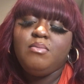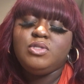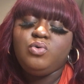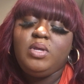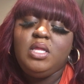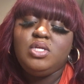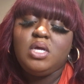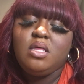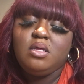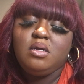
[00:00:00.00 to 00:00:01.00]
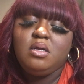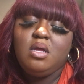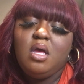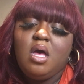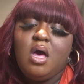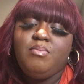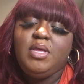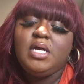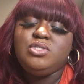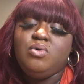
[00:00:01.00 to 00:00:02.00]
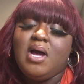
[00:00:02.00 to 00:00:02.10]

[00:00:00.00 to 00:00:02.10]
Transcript: between each other uh, because you